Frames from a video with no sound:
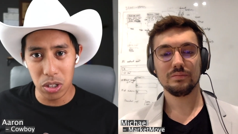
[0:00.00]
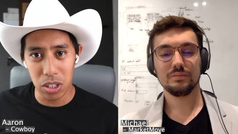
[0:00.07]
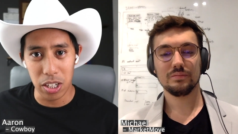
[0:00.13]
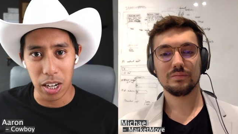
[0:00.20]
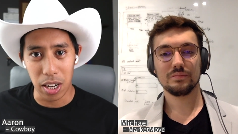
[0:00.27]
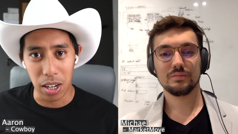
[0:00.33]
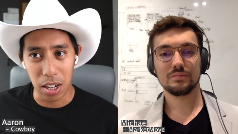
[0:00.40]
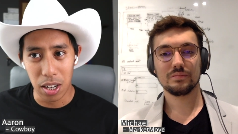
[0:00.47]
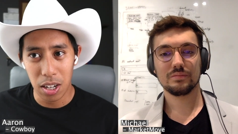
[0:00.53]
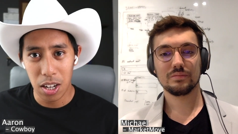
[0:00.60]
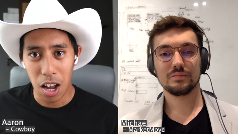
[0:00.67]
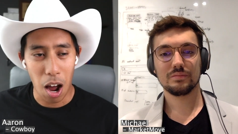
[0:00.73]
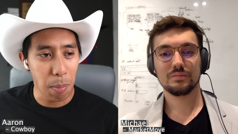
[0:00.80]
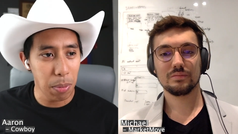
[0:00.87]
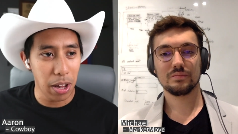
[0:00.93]
Speaker 1: you're saying.
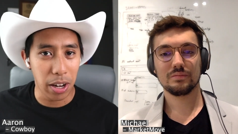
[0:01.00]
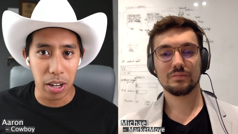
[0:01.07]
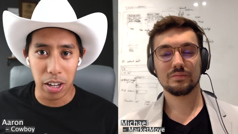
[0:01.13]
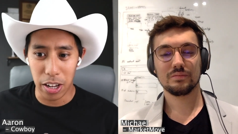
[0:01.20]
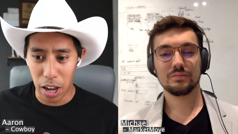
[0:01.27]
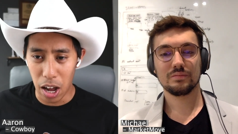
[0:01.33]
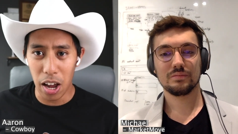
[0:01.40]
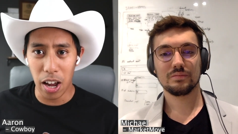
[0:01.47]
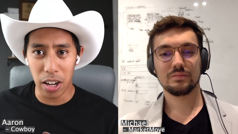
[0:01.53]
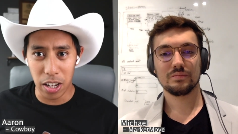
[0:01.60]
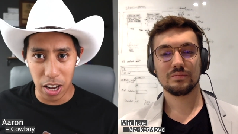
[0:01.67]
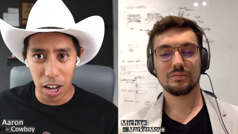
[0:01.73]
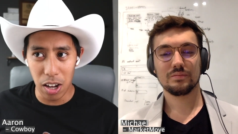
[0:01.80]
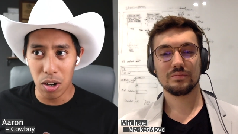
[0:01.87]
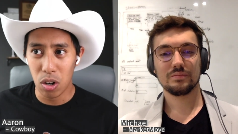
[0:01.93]
I'm like, yeah, heck
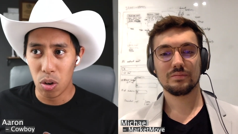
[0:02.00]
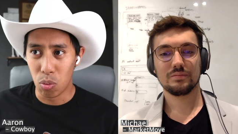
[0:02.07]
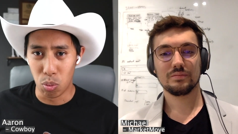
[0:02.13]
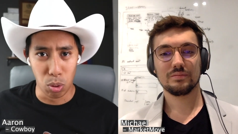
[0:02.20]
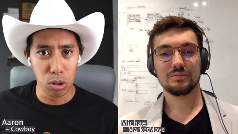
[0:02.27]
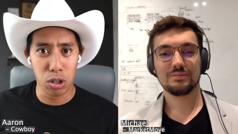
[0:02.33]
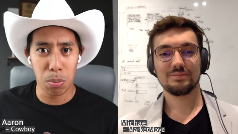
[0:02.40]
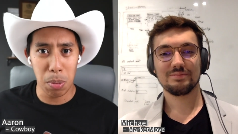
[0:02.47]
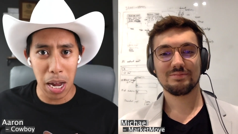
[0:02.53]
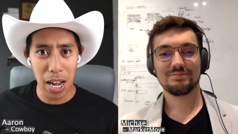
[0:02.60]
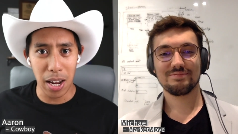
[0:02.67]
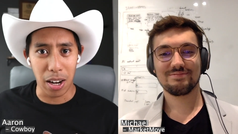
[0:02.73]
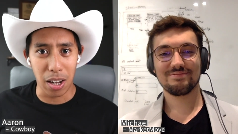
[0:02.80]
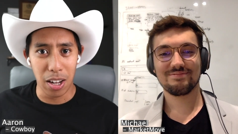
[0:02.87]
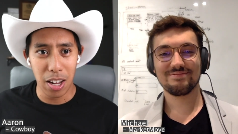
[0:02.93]
yeah. Rules are
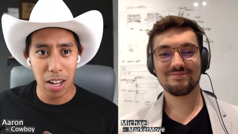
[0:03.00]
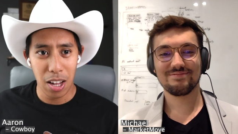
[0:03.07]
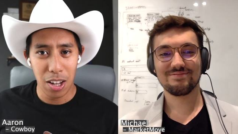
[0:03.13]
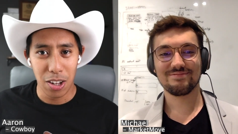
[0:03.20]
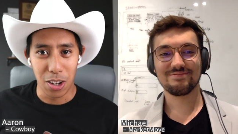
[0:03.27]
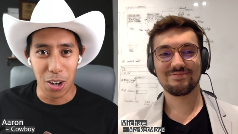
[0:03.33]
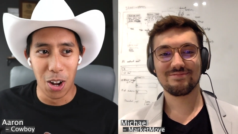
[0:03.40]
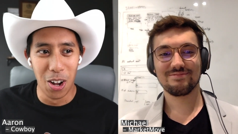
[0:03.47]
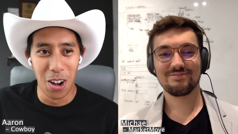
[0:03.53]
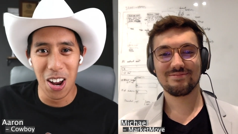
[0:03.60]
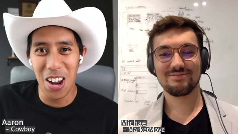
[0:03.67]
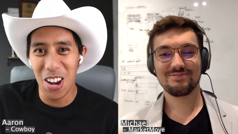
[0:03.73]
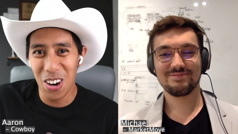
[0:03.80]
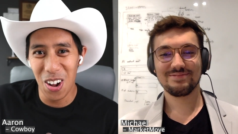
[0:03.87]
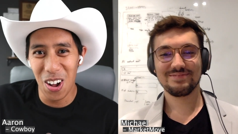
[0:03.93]
bad. Maybe